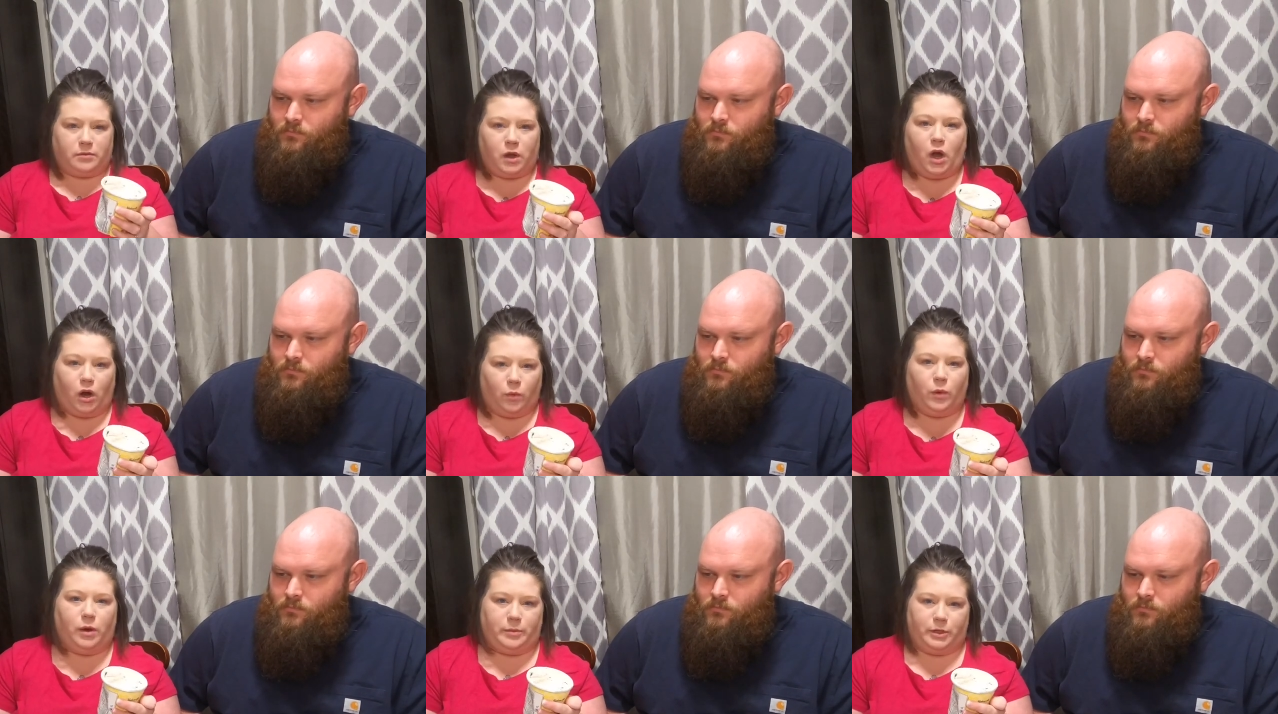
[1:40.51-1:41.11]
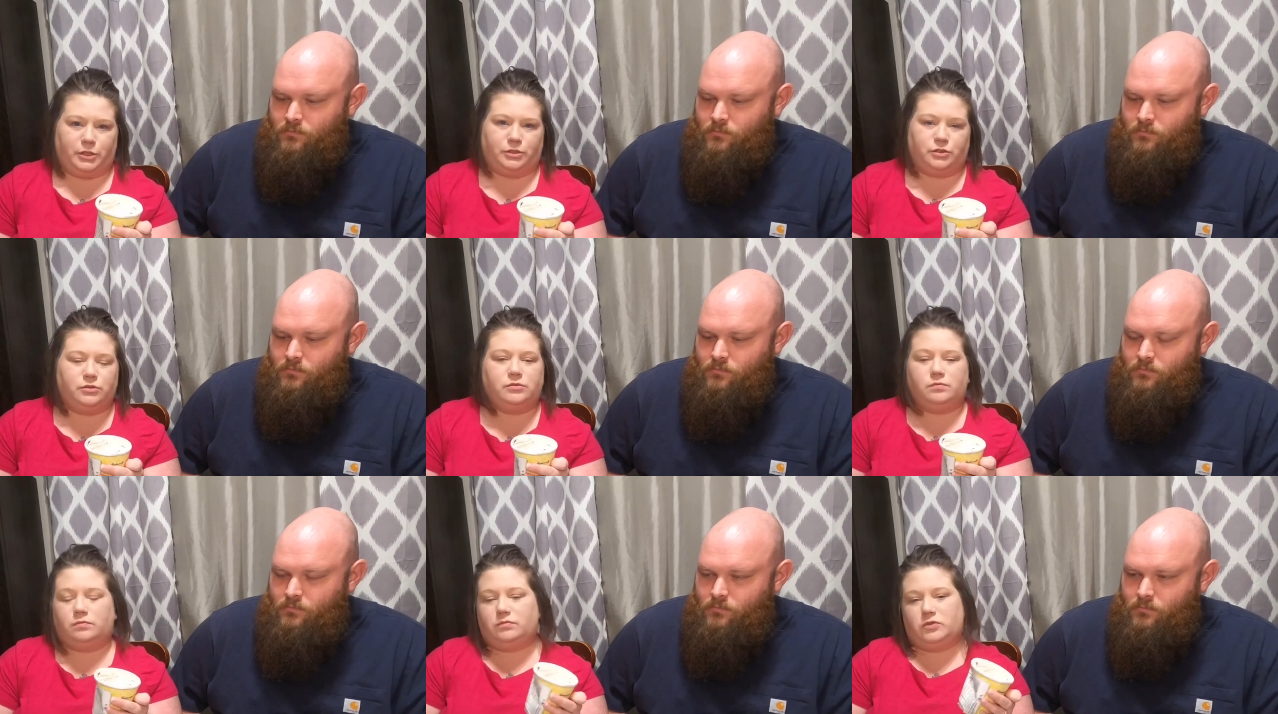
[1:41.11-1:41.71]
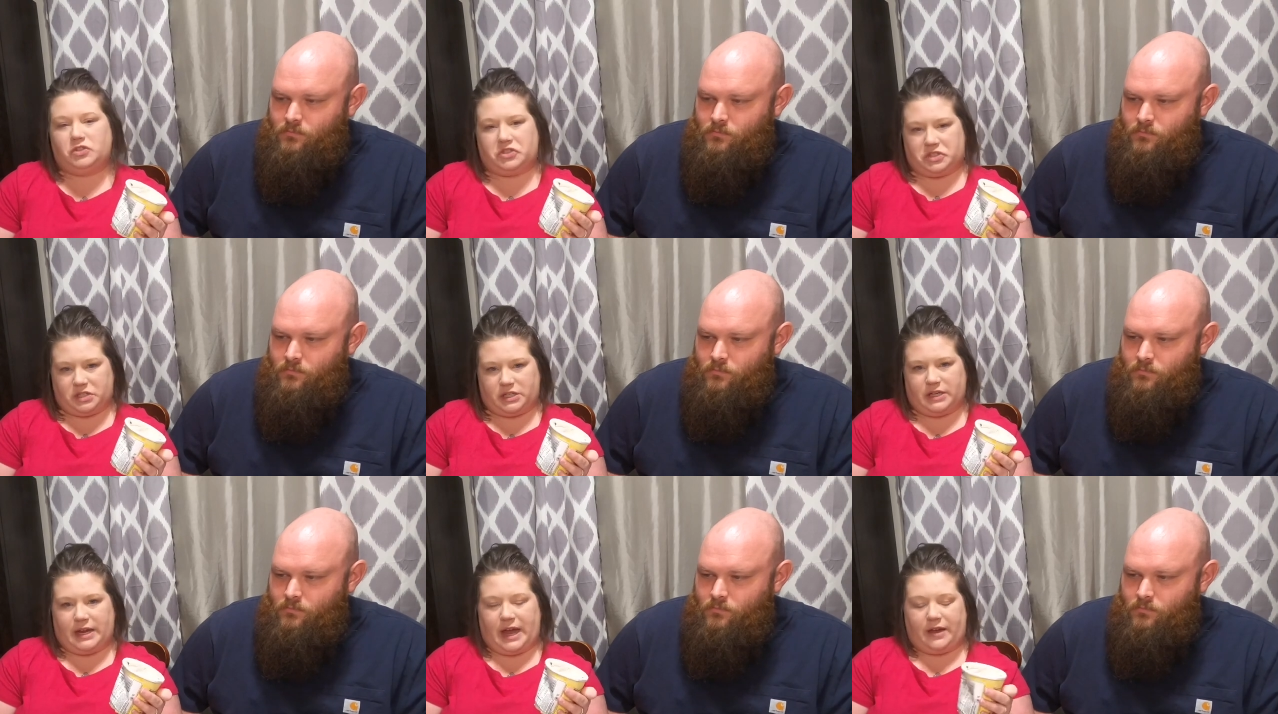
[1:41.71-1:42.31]
Speaker 1: Our Walmart just
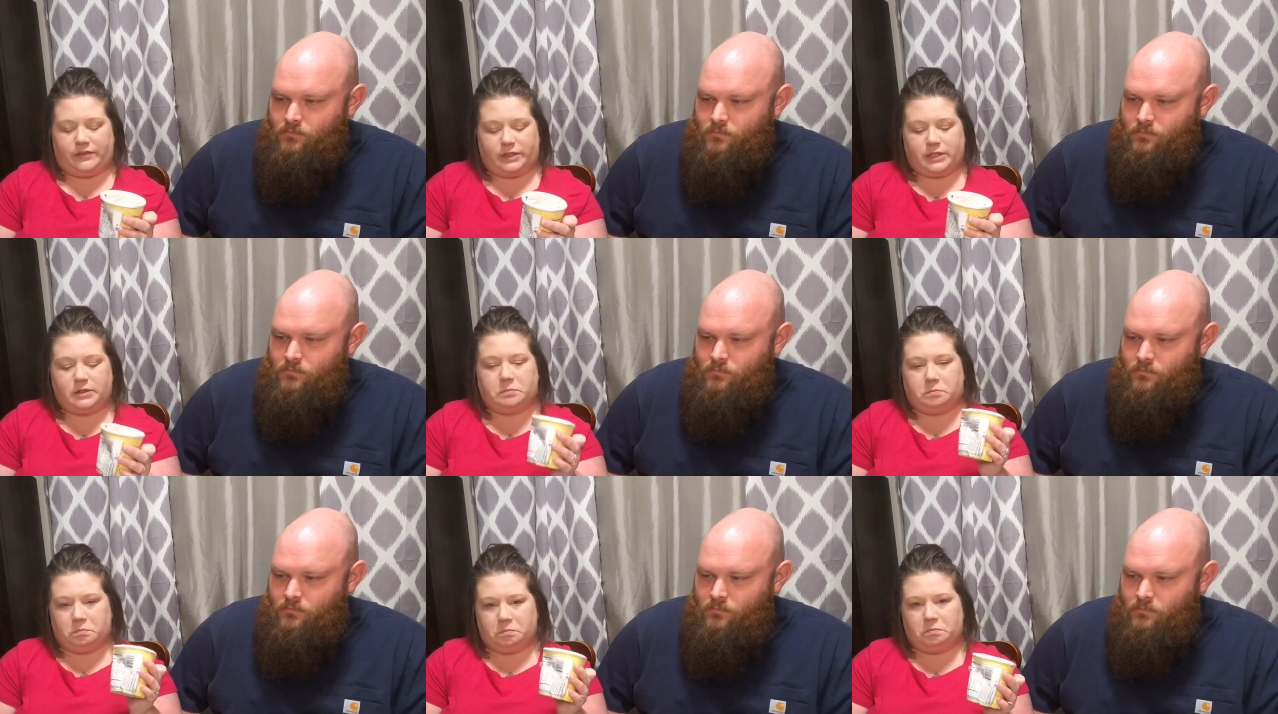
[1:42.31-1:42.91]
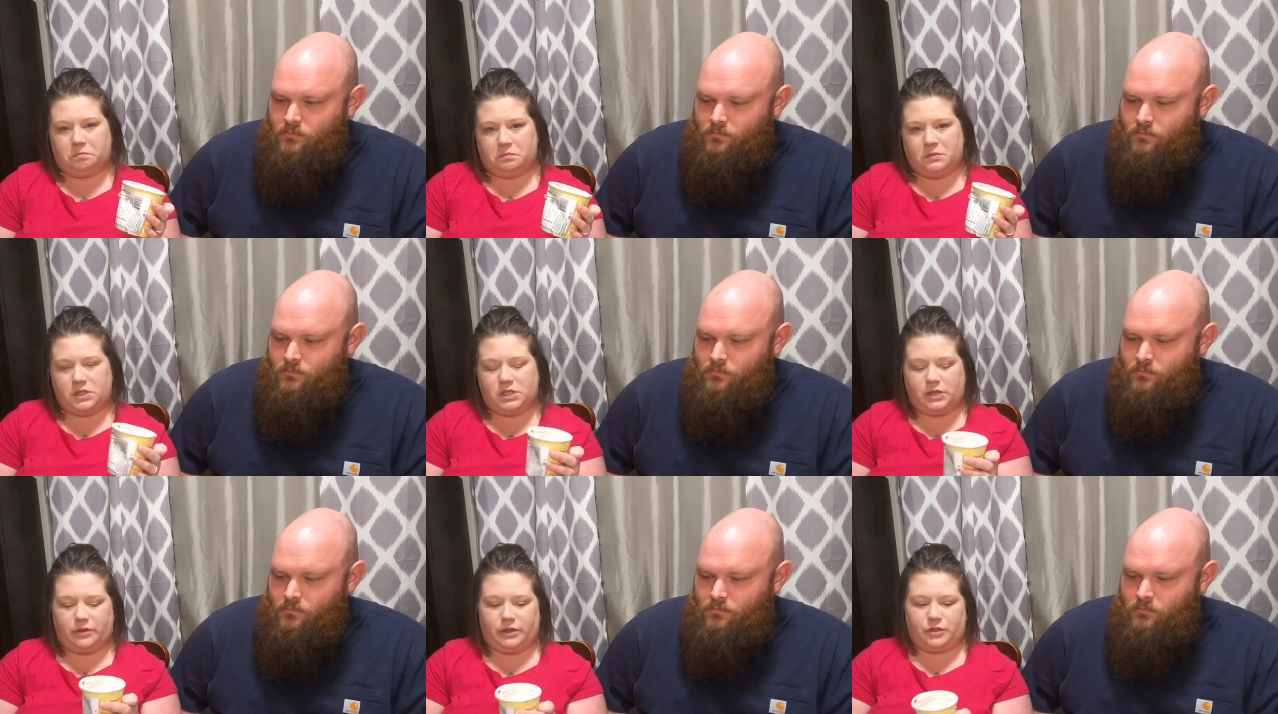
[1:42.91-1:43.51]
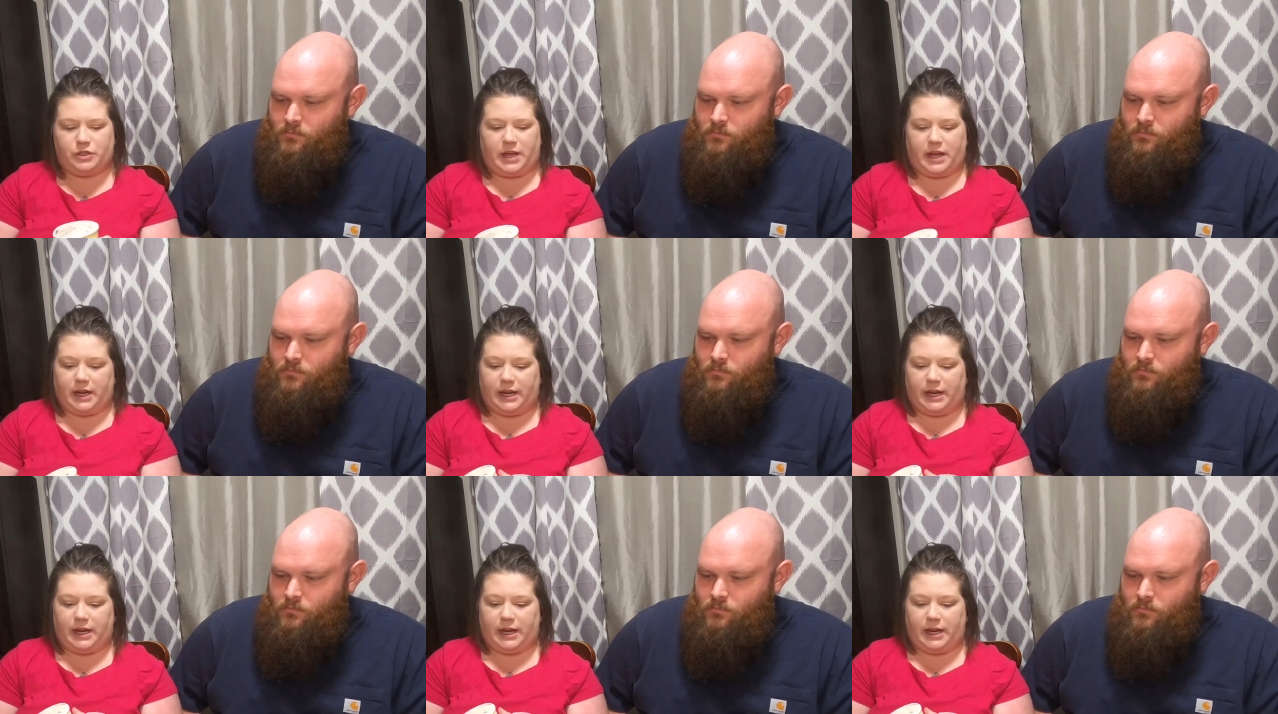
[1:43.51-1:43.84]
didn't have it, so there's that.